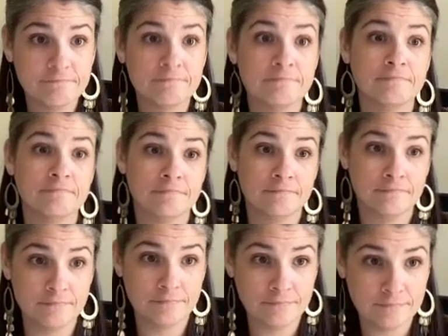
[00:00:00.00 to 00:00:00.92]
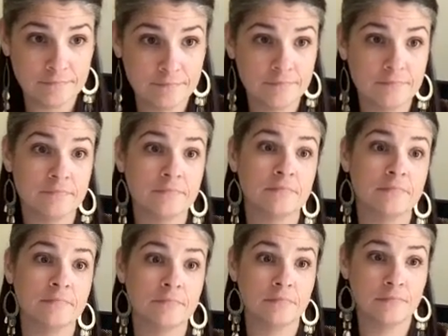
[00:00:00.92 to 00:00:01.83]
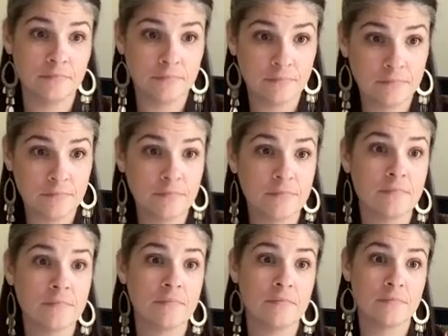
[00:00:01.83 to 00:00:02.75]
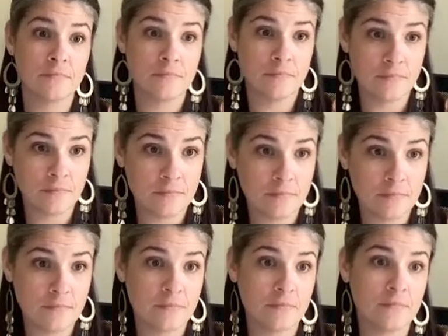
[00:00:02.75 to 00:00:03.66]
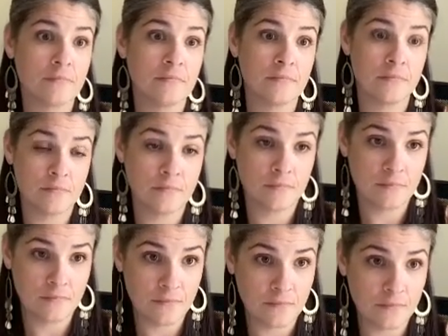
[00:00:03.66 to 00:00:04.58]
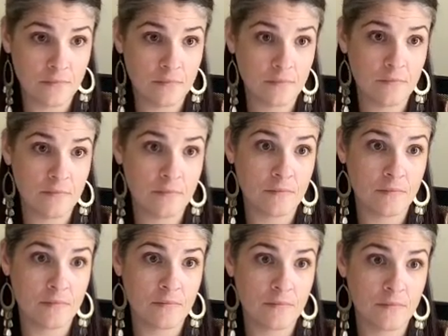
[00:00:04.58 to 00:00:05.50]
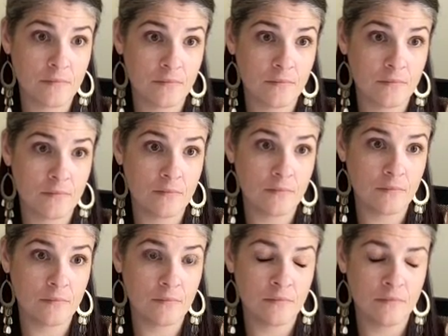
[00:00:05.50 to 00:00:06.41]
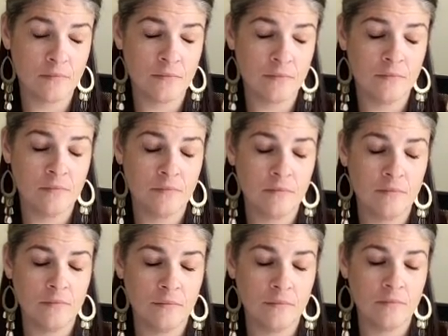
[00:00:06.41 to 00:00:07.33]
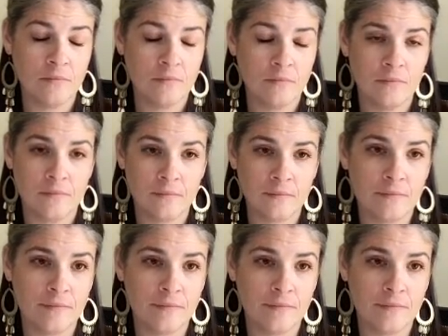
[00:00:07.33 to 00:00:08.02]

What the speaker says: [no speech]